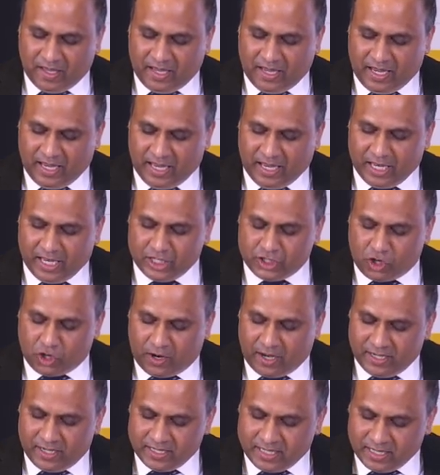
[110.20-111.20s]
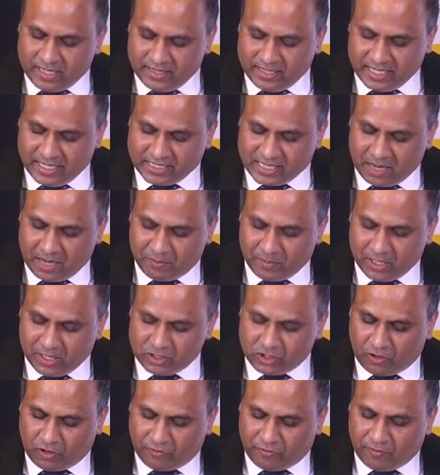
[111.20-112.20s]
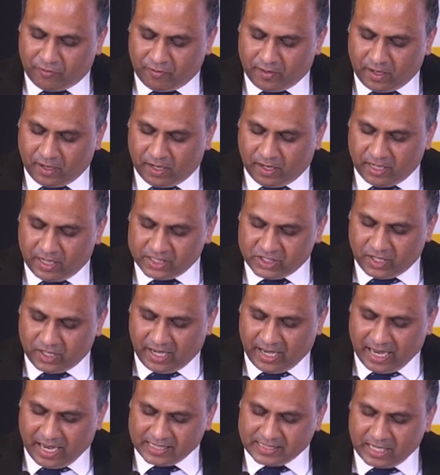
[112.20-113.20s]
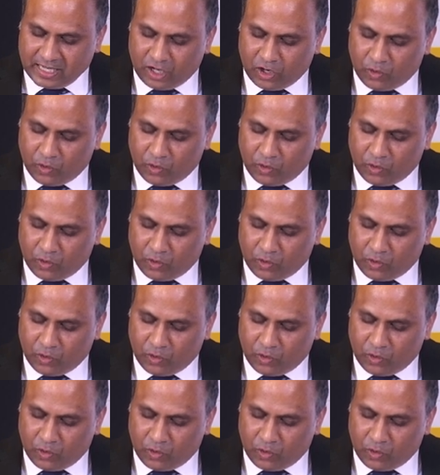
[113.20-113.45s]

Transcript: He joined the chambers of Shri S.N.